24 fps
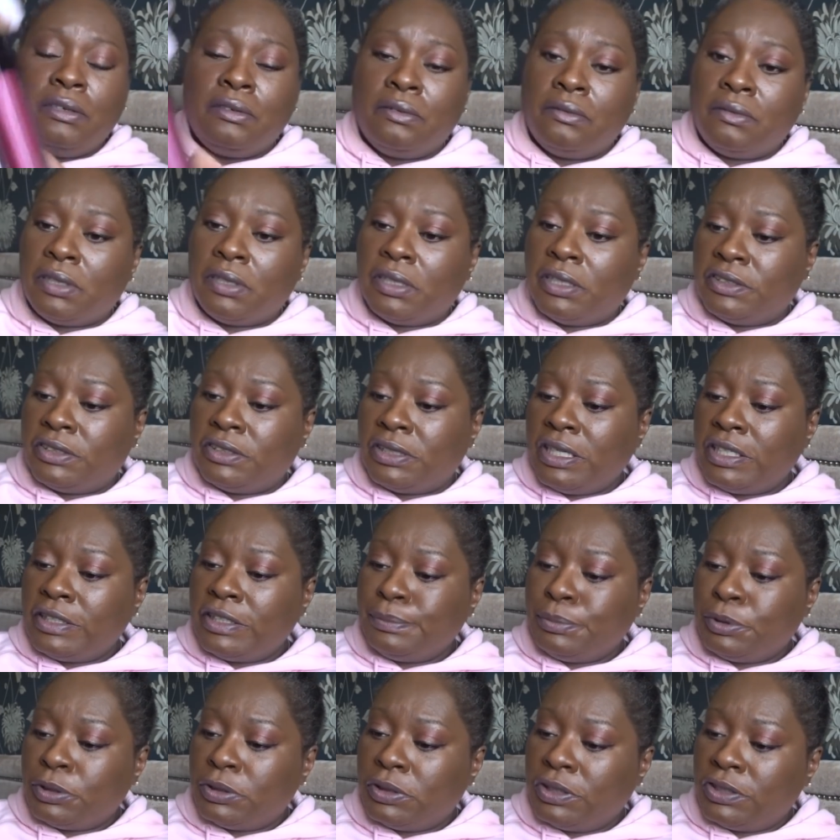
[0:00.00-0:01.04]
Right, so
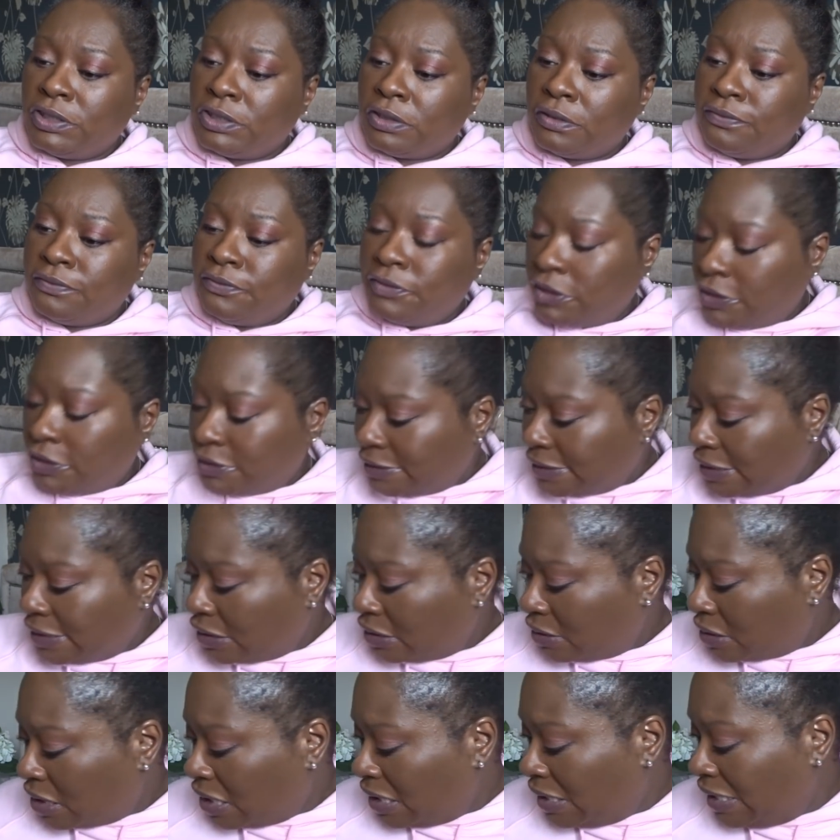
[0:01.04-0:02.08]
let's put this on first.
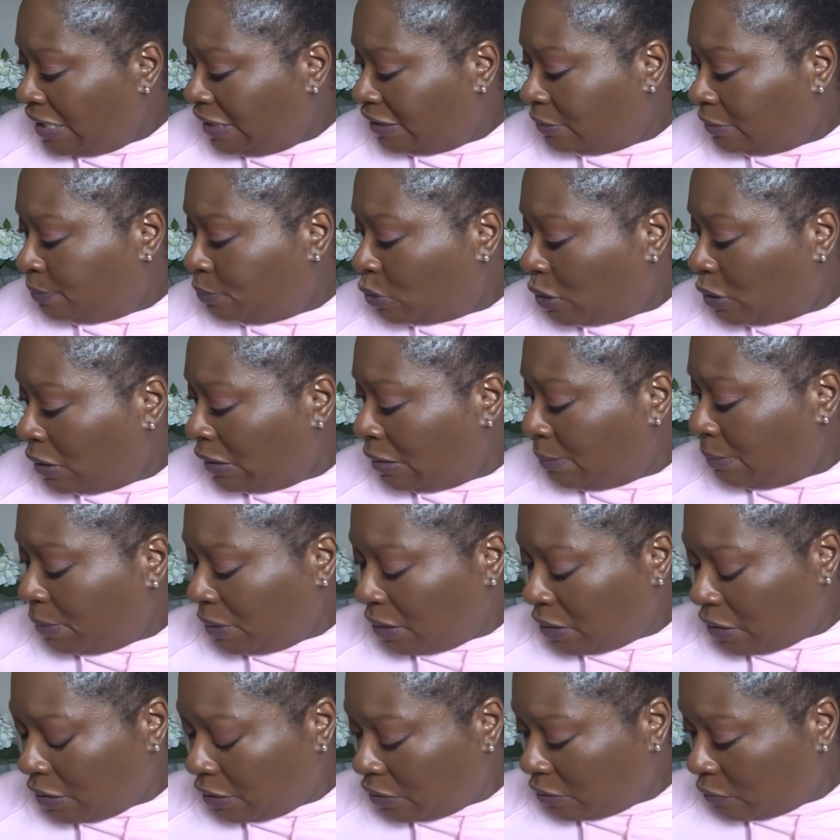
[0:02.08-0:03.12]
Now, I need to put a
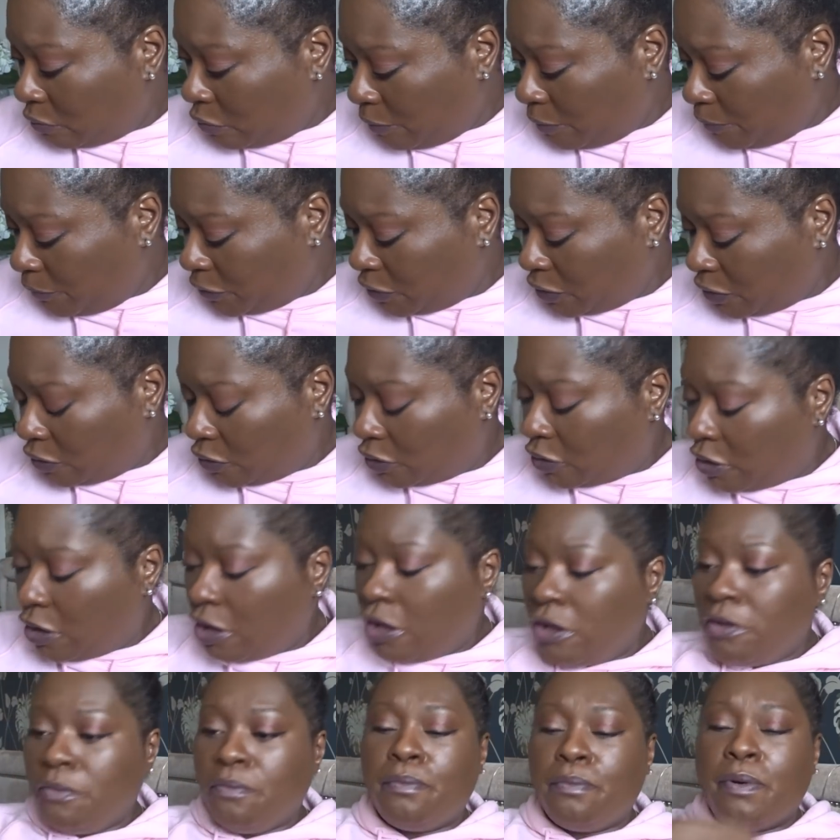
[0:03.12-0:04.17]
lip liner on, so
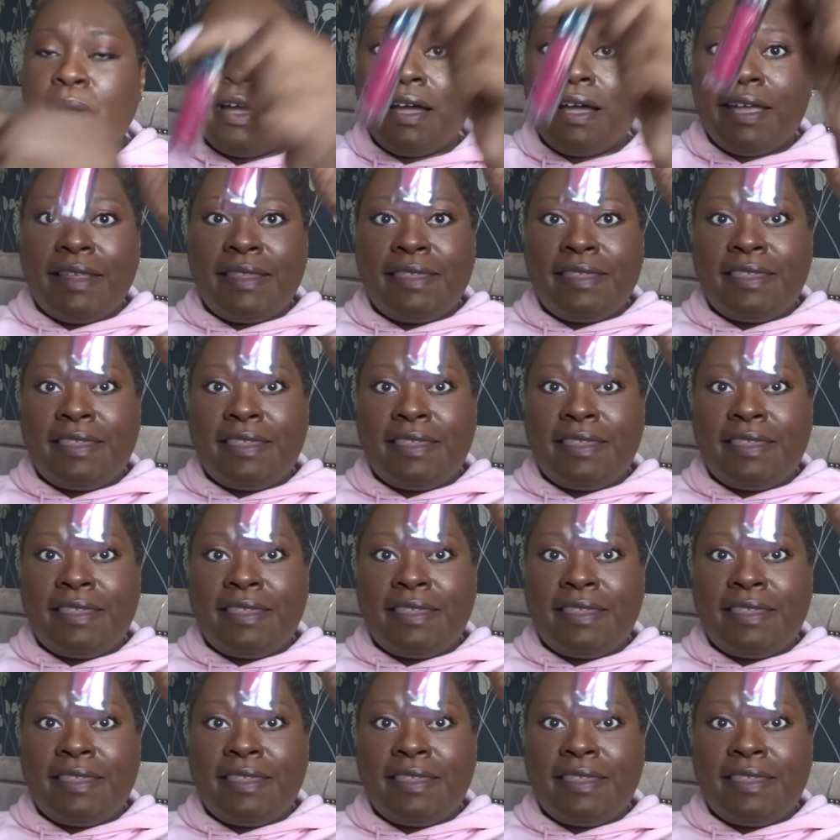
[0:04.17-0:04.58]
go and buy